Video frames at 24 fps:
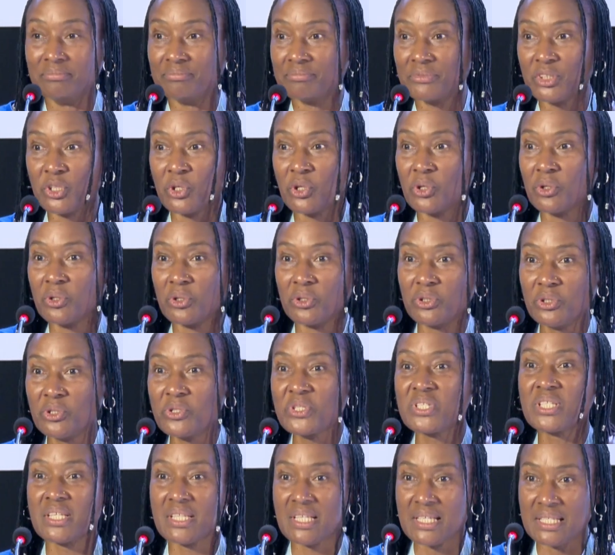you're
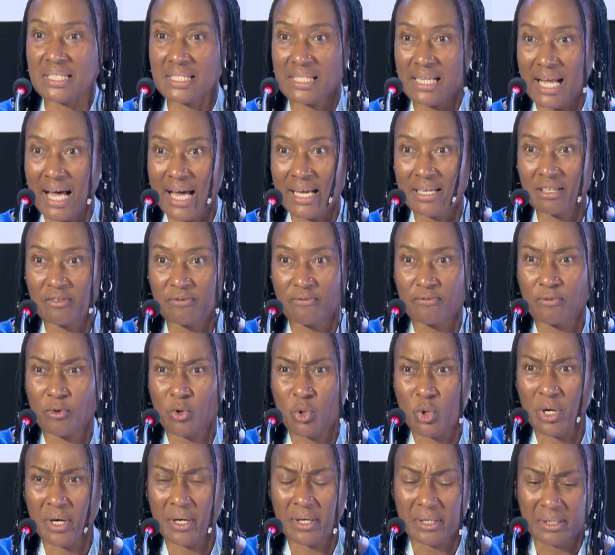using this land
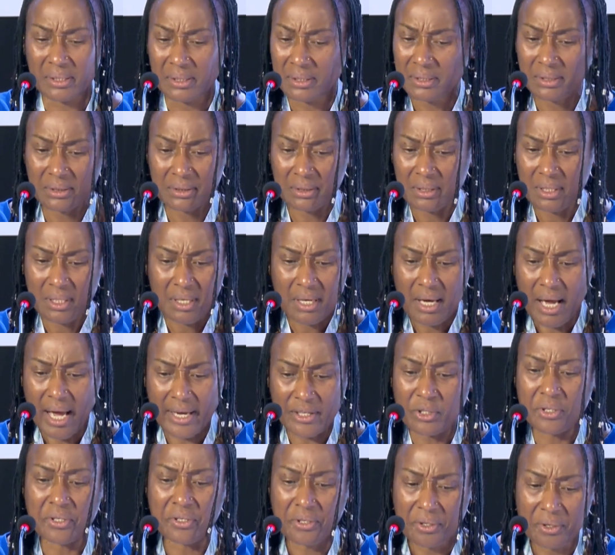for, I
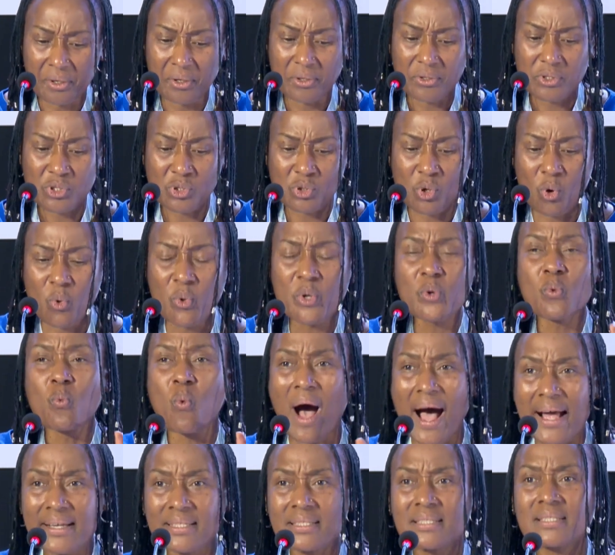don't know. So we
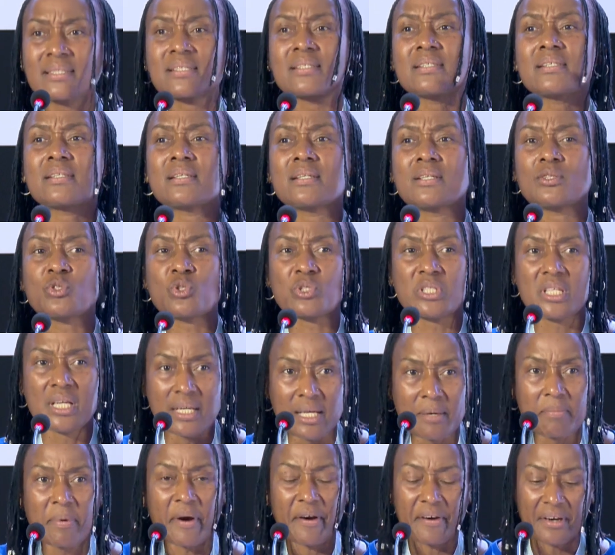want to
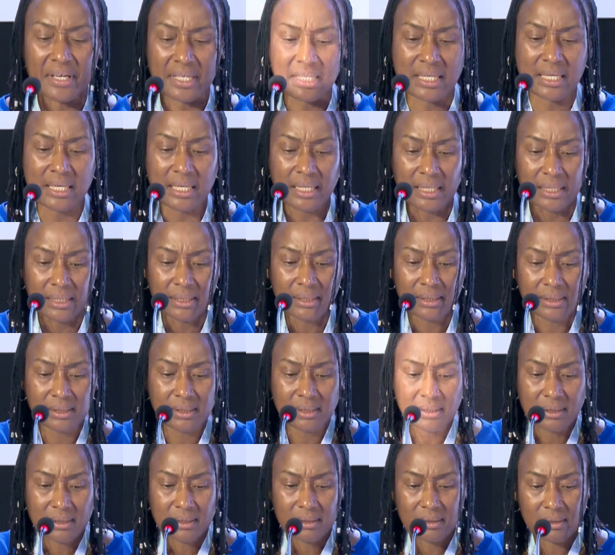deliberately
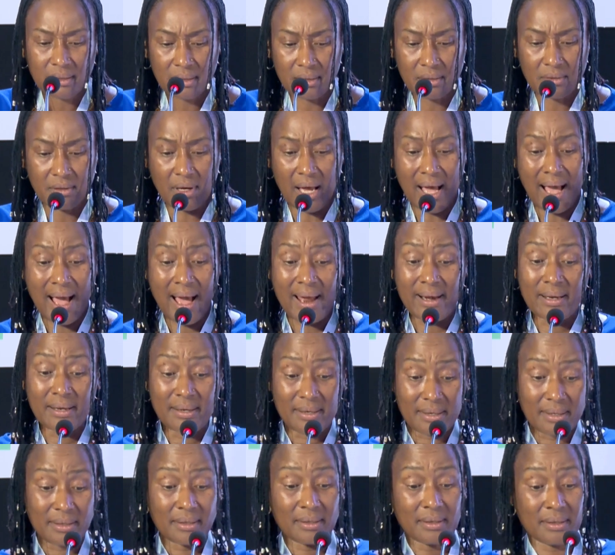and
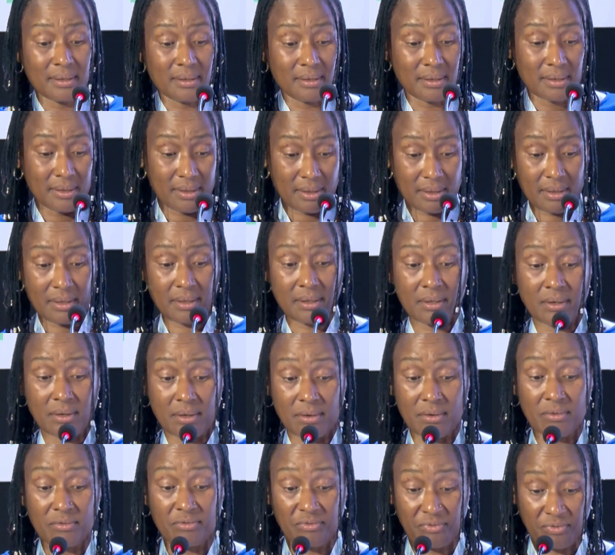
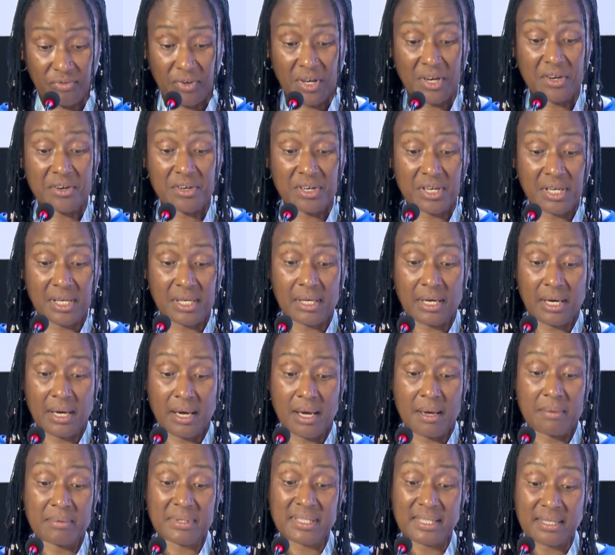very
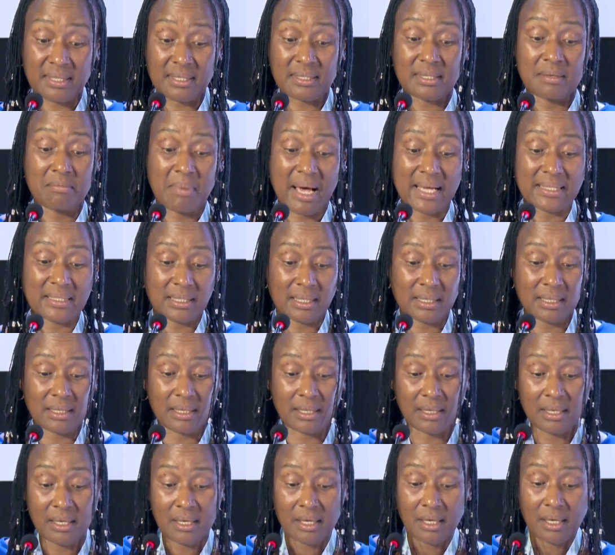
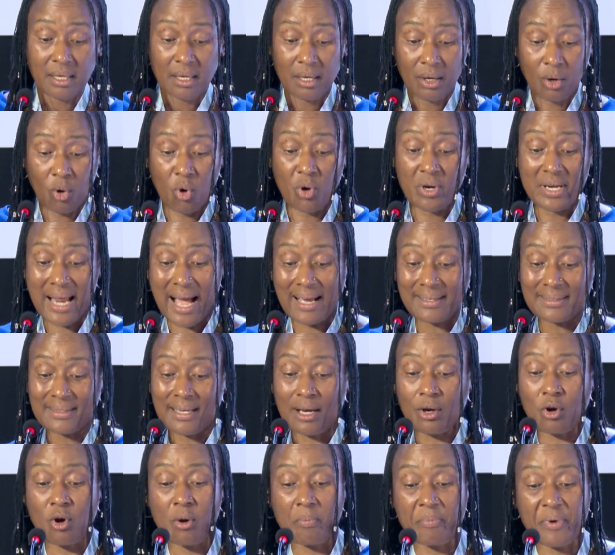systematically conduct a
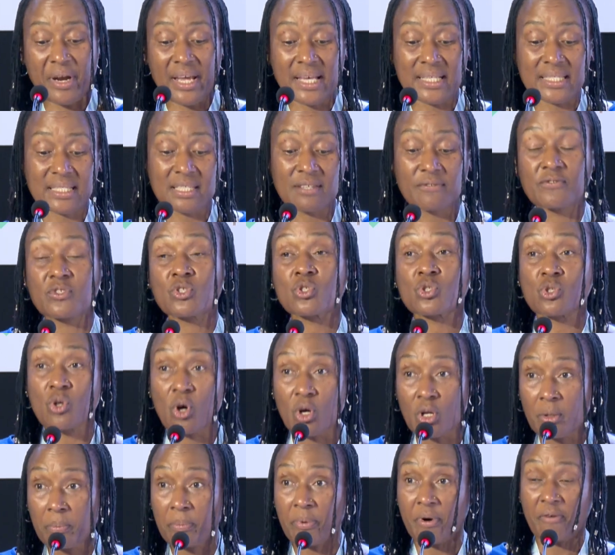comprehensive
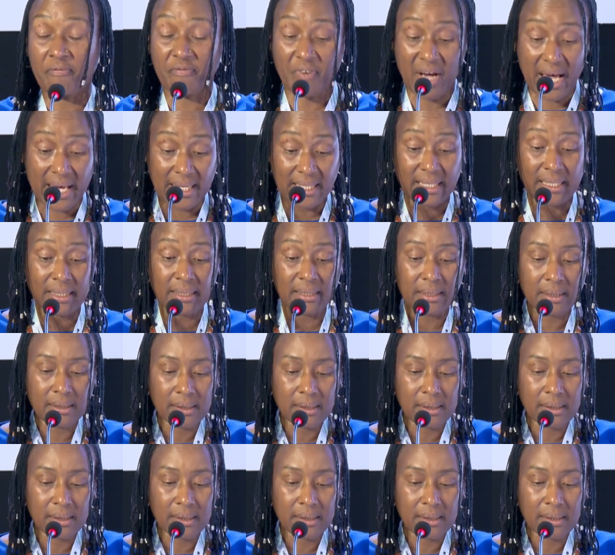soil profiling